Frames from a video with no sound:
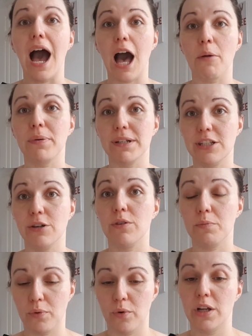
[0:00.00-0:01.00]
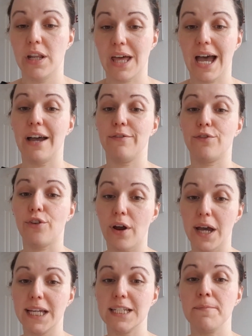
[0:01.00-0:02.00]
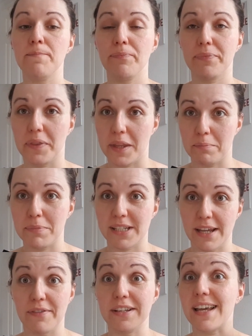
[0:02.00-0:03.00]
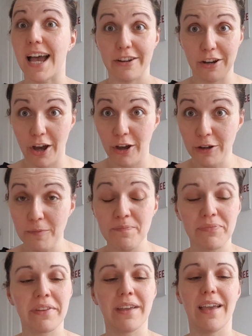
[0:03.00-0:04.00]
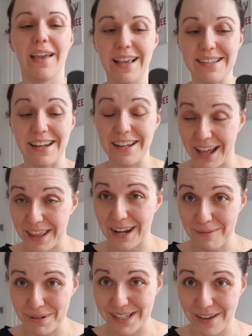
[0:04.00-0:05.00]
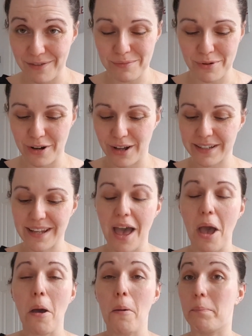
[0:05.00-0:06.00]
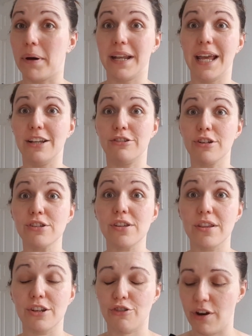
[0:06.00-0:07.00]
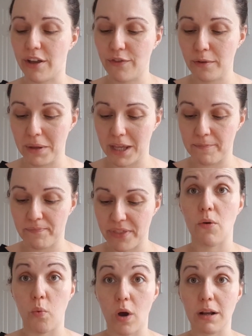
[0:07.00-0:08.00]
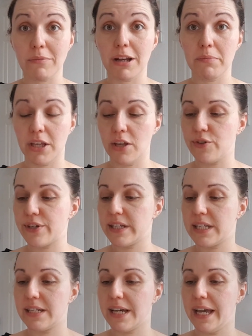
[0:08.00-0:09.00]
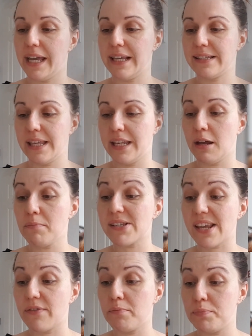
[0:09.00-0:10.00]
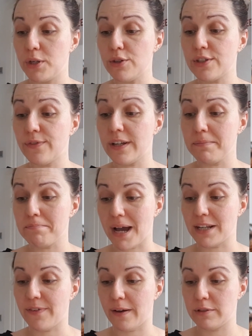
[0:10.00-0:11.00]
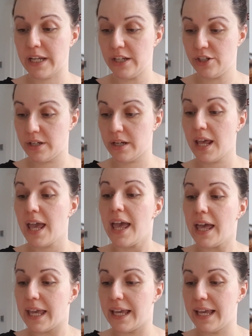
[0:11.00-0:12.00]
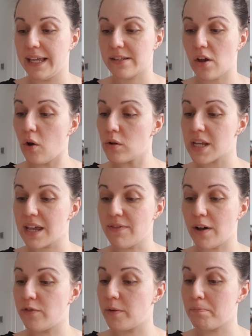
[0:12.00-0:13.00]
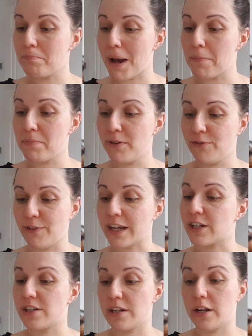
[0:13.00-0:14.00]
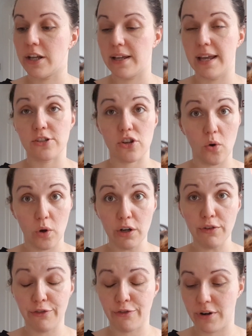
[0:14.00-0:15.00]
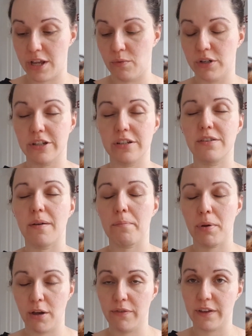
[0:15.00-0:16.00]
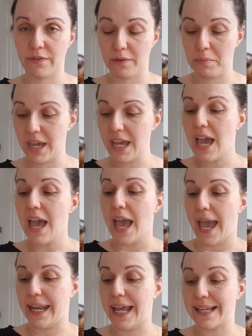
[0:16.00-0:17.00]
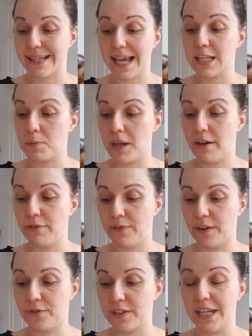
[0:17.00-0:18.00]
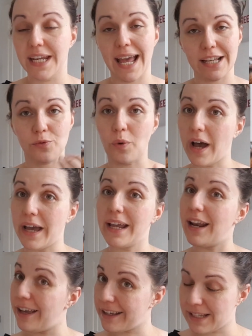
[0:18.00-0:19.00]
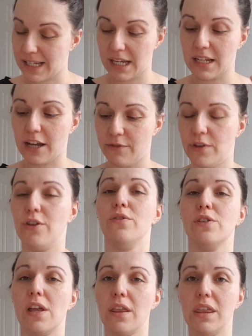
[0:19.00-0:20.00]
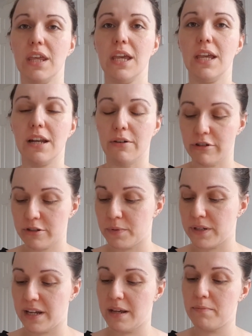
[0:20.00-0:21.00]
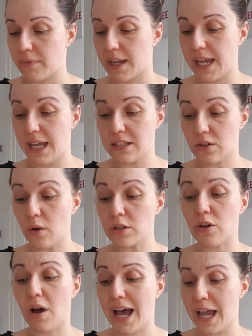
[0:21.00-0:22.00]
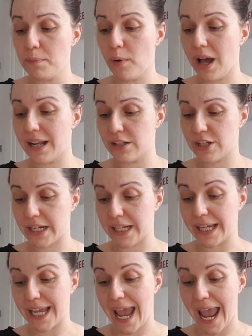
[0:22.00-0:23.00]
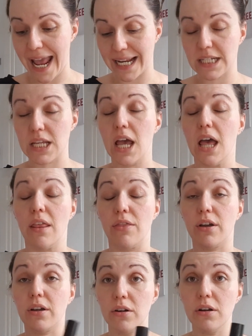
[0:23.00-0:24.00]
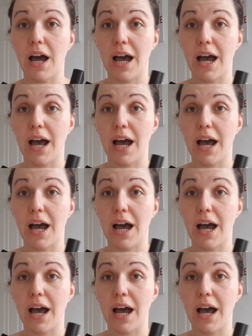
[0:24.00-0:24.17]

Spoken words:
up until the point that I've tried number sevens. I know it is another number seven product, but it does the trick for me. The one I'm gonna be using today is the number seven Beautifully Matte Foundation. It is All Day Velvet Matte Perfection. It is oil-free, which is perfect for me. And it has SPF 15, hence why, like I said, I've used the La Roche-Posay. It is also hypoallergenic, and the color